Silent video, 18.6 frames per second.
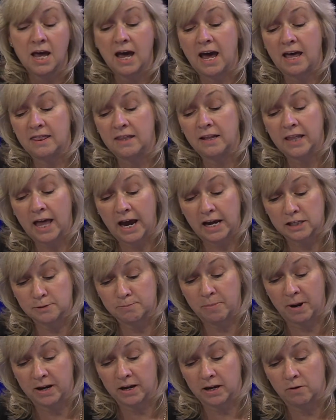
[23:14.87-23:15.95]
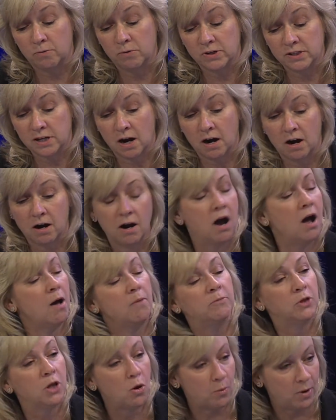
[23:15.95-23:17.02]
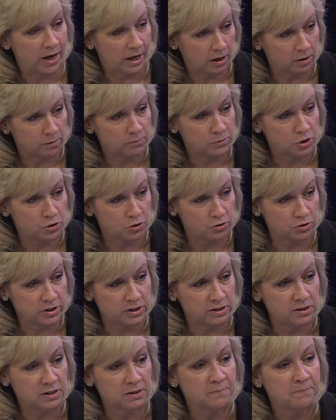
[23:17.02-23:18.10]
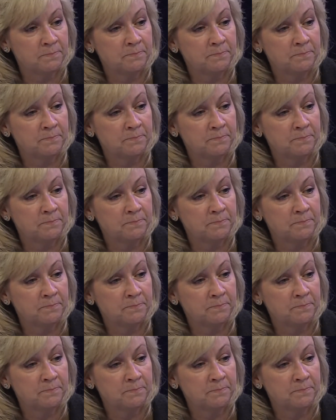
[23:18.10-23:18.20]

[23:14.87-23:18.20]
And the last bucket was our um, low income students